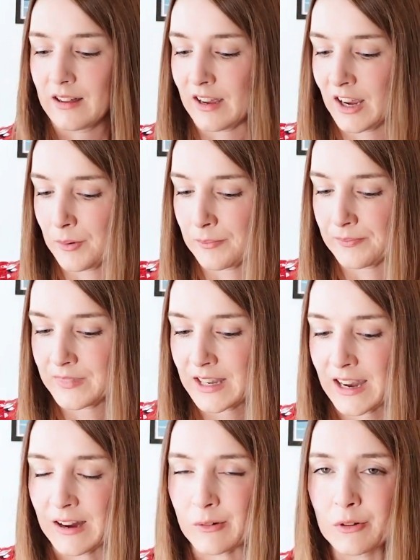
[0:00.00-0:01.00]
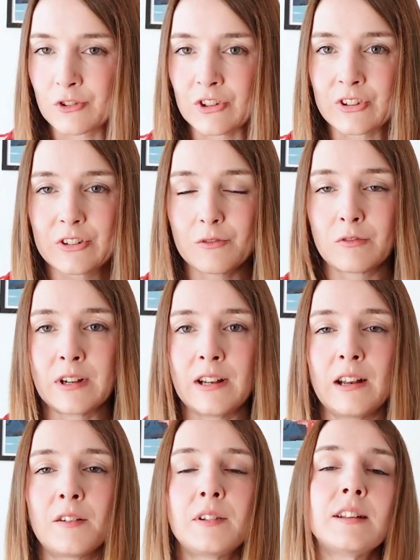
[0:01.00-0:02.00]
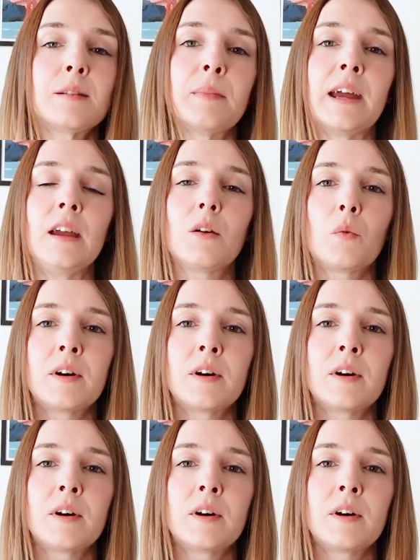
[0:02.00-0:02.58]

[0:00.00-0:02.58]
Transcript: Um, yeah, it was just really lovely to make.